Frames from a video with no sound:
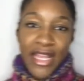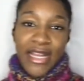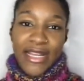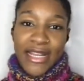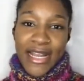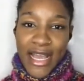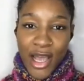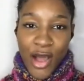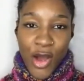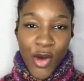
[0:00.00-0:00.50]

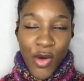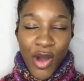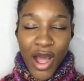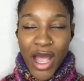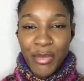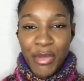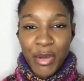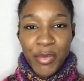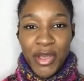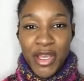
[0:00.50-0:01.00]
Now,
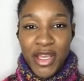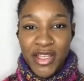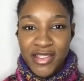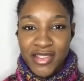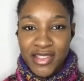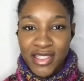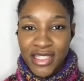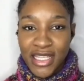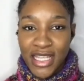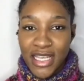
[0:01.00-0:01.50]
I'm a
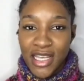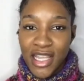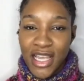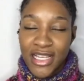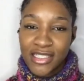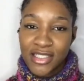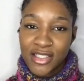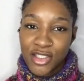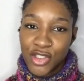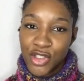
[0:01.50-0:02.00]
person that
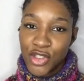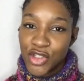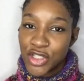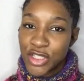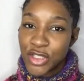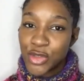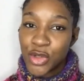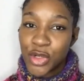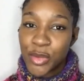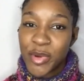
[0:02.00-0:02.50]
likes to
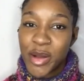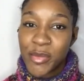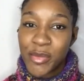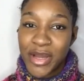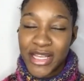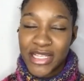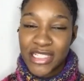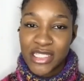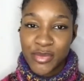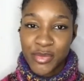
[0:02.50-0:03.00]
usually talk about
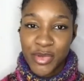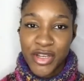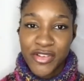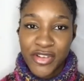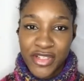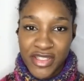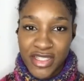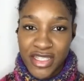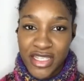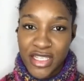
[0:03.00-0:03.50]
my
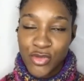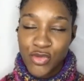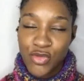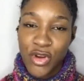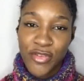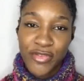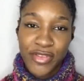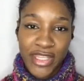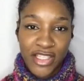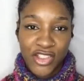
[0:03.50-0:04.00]
experiences
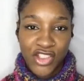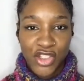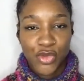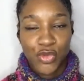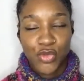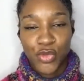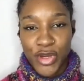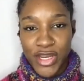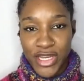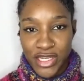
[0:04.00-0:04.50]
rather than
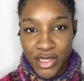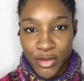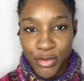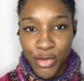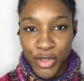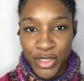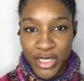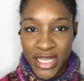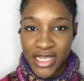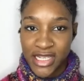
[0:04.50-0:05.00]
just reading
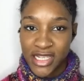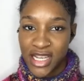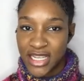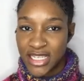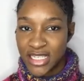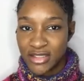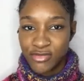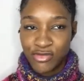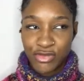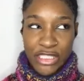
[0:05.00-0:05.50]
upon it and
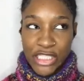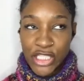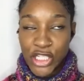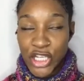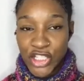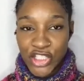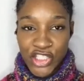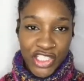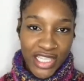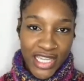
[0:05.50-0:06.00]
kind of
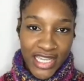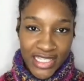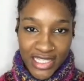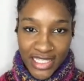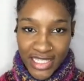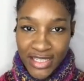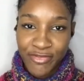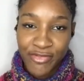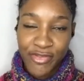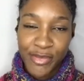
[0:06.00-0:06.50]
regurgitating
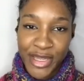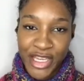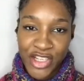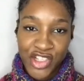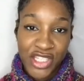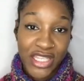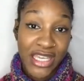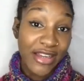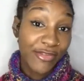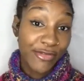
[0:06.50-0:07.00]
the
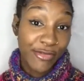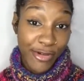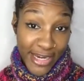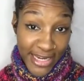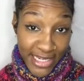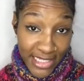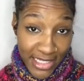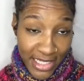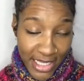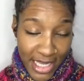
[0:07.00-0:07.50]
information that I've
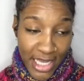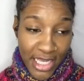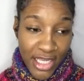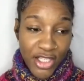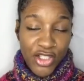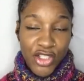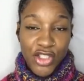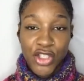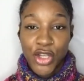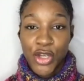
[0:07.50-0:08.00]
read.
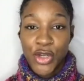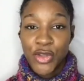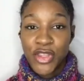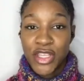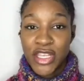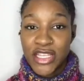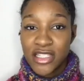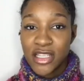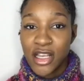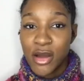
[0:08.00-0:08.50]
So
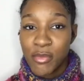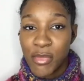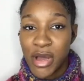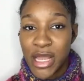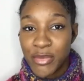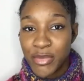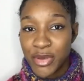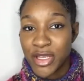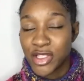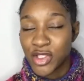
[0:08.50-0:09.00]
these are
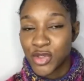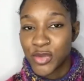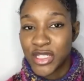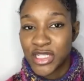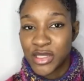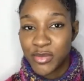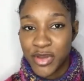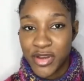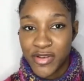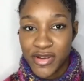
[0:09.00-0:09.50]
my personal
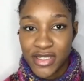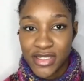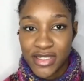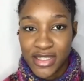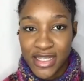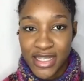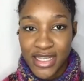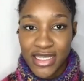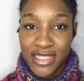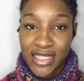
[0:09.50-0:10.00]

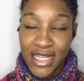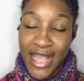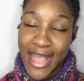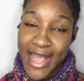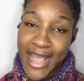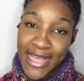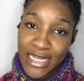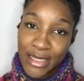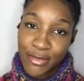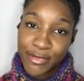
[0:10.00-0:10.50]
experiences
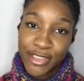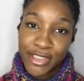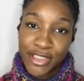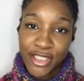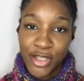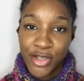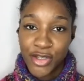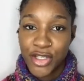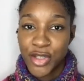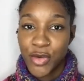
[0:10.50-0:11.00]
and I'm going to
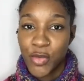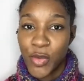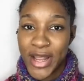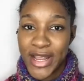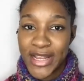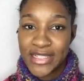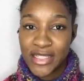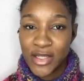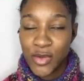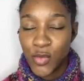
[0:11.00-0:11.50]
tell you the
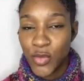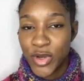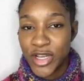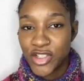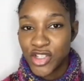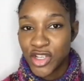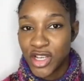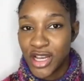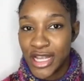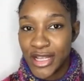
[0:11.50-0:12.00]
ways in
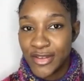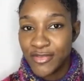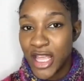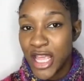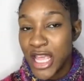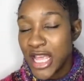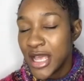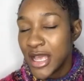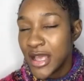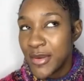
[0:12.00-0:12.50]
which I've
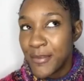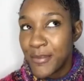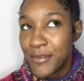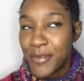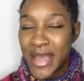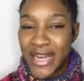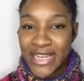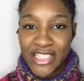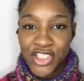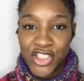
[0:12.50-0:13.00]

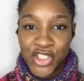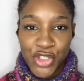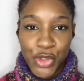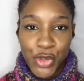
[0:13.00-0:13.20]
managed